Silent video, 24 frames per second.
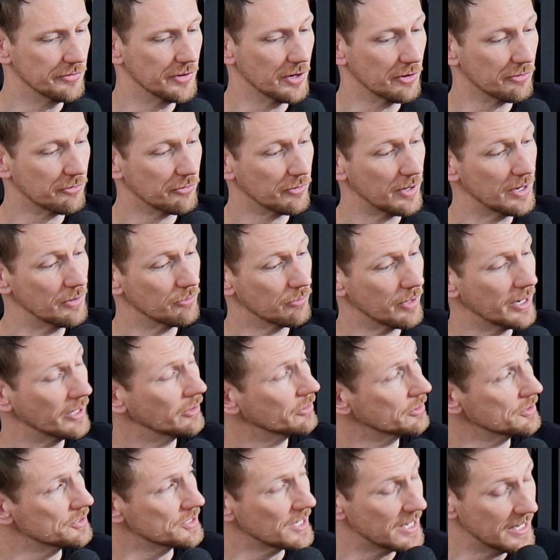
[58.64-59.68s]
their friend
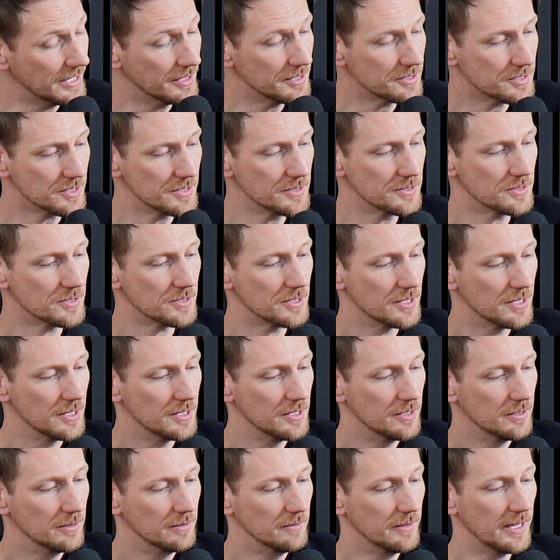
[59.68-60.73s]
Roehler's innocence,
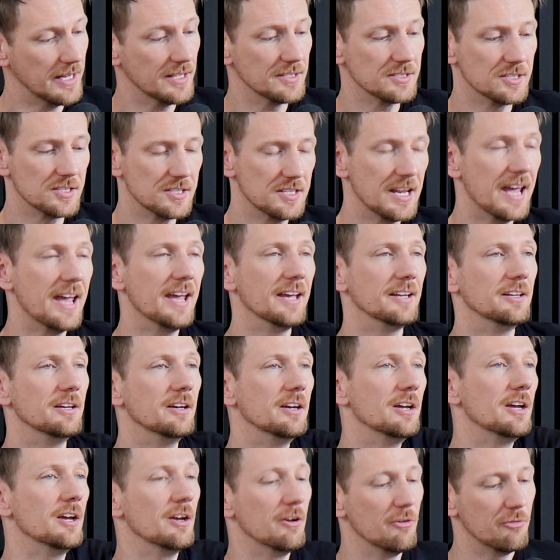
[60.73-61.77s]
they instead
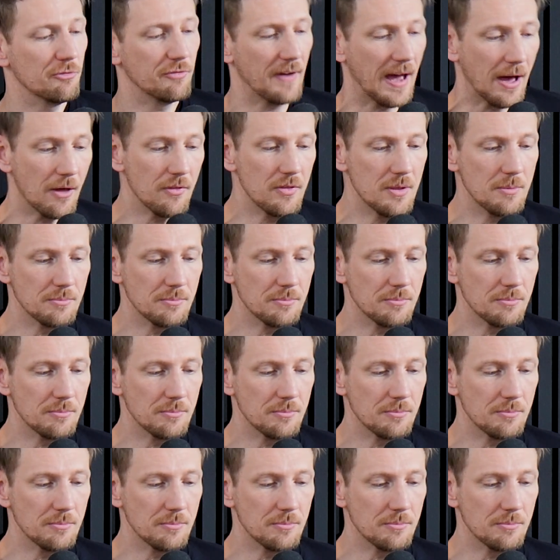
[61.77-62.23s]
found